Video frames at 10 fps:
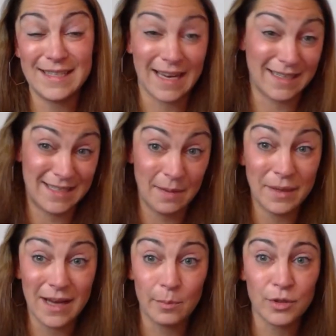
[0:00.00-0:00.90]

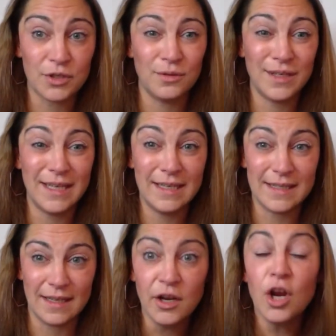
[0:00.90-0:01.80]
academic opportunities,
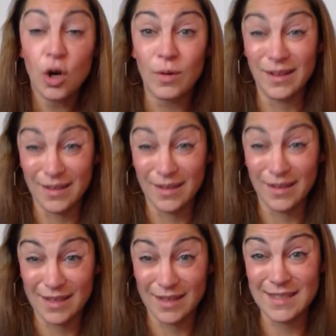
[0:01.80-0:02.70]
and
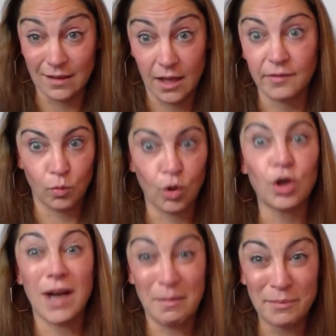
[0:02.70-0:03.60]
realistically, a lot of
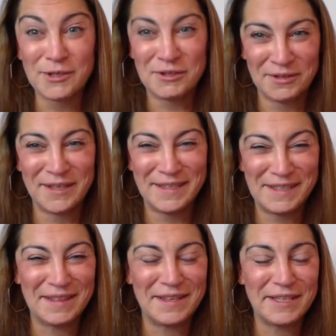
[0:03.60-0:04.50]
our work
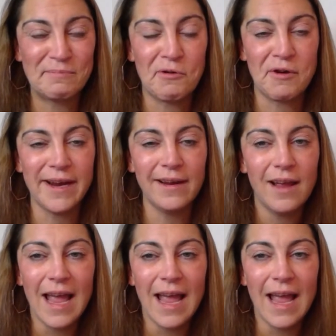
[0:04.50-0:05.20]
opportunities at this point.